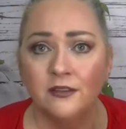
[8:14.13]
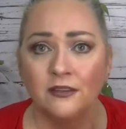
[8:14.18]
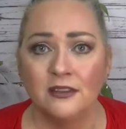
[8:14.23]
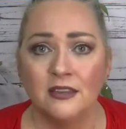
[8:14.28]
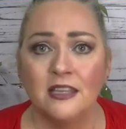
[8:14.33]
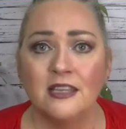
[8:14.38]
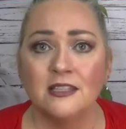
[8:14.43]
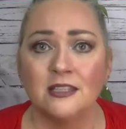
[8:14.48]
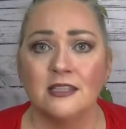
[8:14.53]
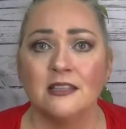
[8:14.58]

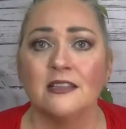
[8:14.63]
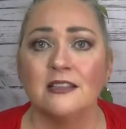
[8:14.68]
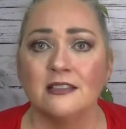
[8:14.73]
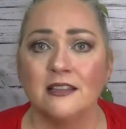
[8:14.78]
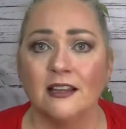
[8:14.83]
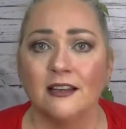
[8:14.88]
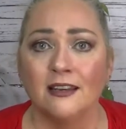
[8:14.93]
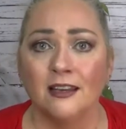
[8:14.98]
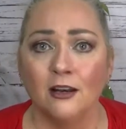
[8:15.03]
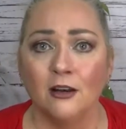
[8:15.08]
this is
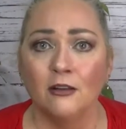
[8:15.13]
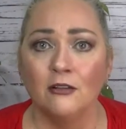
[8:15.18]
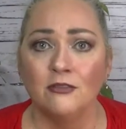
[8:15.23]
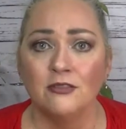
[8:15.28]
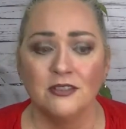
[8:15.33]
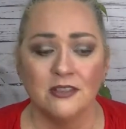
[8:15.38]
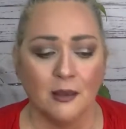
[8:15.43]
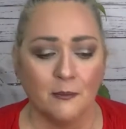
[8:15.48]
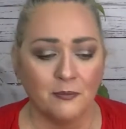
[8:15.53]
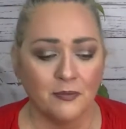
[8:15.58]
a little
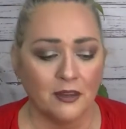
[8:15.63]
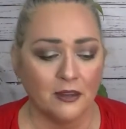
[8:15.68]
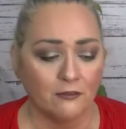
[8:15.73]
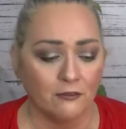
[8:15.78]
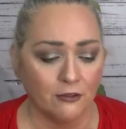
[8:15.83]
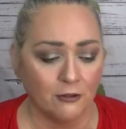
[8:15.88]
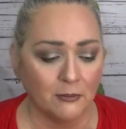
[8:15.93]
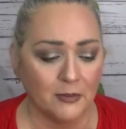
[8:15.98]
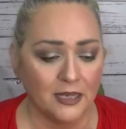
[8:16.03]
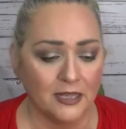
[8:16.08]
something
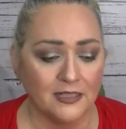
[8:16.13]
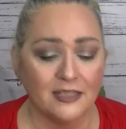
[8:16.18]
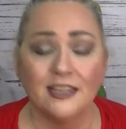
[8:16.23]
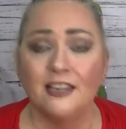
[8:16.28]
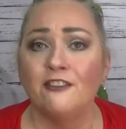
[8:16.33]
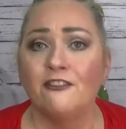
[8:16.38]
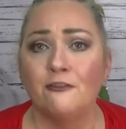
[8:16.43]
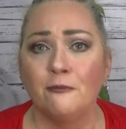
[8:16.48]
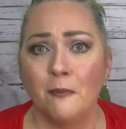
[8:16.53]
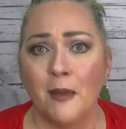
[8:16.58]
for me to
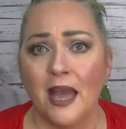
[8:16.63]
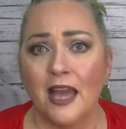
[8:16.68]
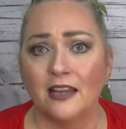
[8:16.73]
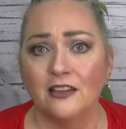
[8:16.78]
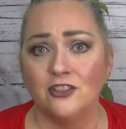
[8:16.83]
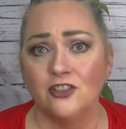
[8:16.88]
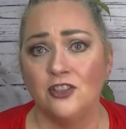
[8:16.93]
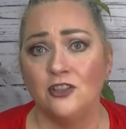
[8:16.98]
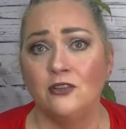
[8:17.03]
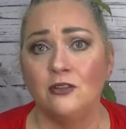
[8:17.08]
give
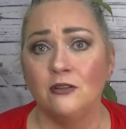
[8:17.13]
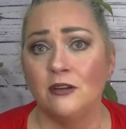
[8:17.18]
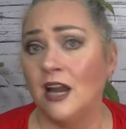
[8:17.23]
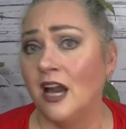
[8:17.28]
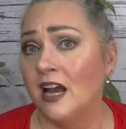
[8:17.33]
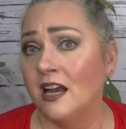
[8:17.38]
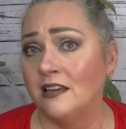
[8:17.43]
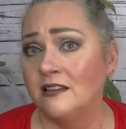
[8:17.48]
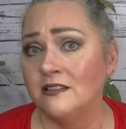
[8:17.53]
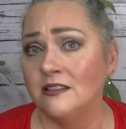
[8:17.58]
back to you
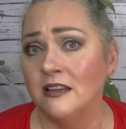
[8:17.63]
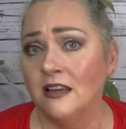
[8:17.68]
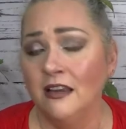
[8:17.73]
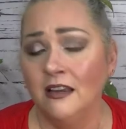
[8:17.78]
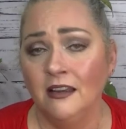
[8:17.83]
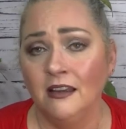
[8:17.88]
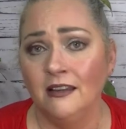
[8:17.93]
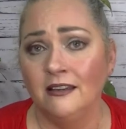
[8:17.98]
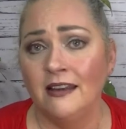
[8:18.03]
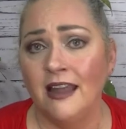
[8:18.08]
guys.
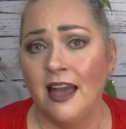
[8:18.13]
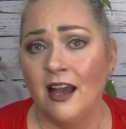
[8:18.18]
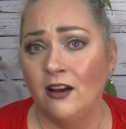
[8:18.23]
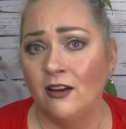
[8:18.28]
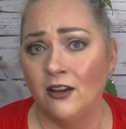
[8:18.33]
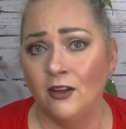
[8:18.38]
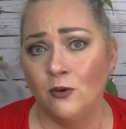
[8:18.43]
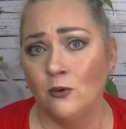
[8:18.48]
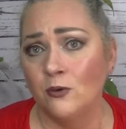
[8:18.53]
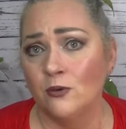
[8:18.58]
Now,
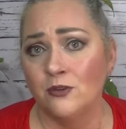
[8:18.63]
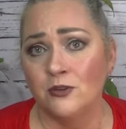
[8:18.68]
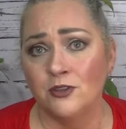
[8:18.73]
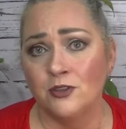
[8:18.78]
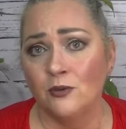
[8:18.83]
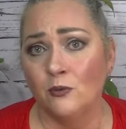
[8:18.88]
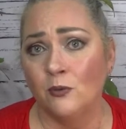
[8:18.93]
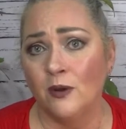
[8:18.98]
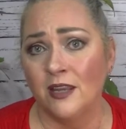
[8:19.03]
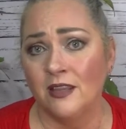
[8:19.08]
in order
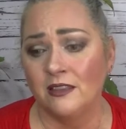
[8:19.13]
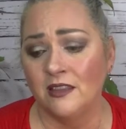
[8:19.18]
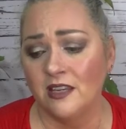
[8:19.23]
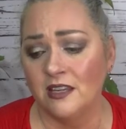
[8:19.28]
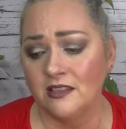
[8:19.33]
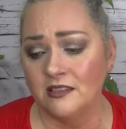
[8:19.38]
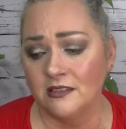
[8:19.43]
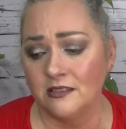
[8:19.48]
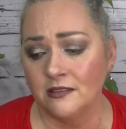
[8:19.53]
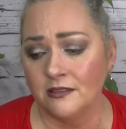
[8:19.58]
to win
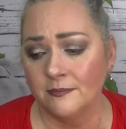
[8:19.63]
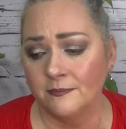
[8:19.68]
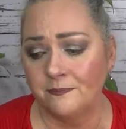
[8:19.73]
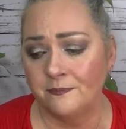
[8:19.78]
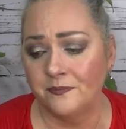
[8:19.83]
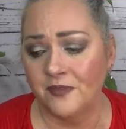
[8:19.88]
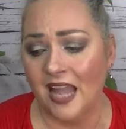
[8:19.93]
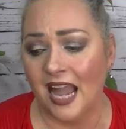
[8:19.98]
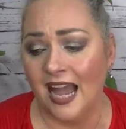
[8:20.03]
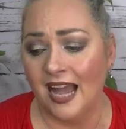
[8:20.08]
this,
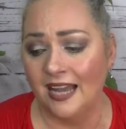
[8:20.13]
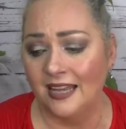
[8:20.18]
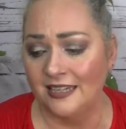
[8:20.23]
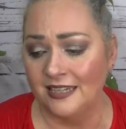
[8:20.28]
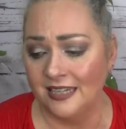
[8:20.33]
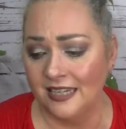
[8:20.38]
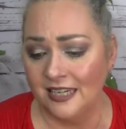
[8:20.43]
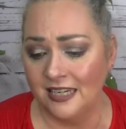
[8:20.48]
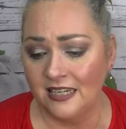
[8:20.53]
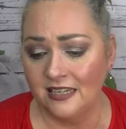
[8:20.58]
I
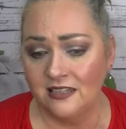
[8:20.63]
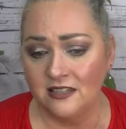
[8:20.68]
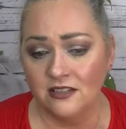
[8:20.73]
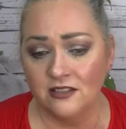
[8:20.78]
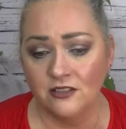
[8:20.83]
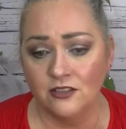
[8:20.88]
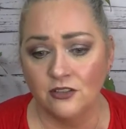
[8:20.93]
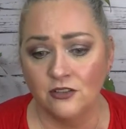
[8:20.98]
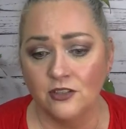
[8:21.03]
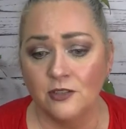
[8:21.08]
need
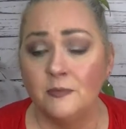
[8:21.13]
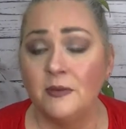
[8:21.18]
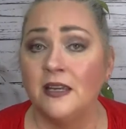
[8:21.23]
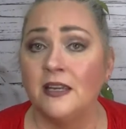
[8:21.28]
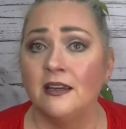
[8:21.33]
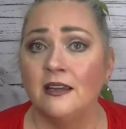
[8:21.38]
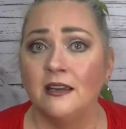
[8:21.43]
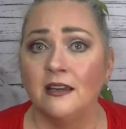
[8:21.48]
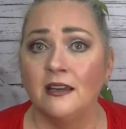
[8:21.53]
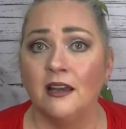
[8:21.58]
you to
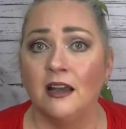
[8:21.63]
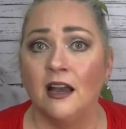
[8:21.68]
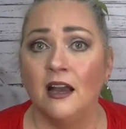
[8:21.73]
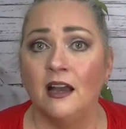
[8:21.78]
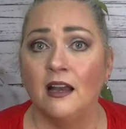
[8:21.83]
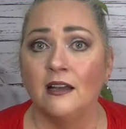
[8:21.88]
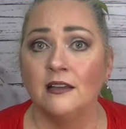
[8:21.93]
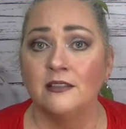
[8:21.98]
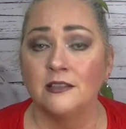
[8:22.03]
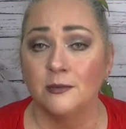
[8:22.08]
be
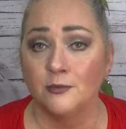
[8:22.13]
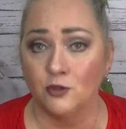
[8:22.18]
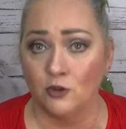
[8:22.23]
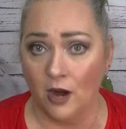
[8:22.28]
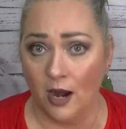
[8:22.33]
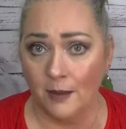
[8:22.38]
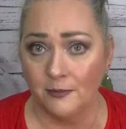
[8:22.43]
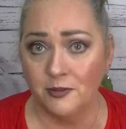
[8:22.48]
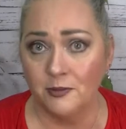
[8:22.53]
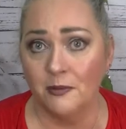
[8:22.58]
uh,
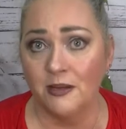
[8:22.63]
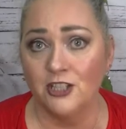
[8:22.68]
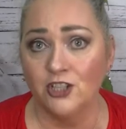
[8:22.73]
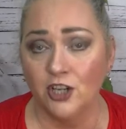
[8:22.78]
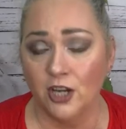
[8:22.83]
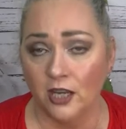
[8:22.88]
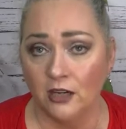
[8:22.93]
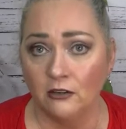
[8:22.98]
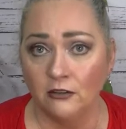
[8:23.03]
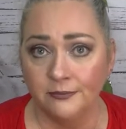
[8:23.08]
subscribed to my
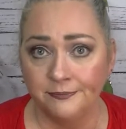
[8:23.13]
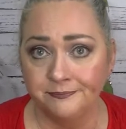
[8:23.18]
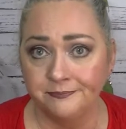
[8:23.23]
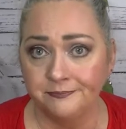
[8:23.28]
channel.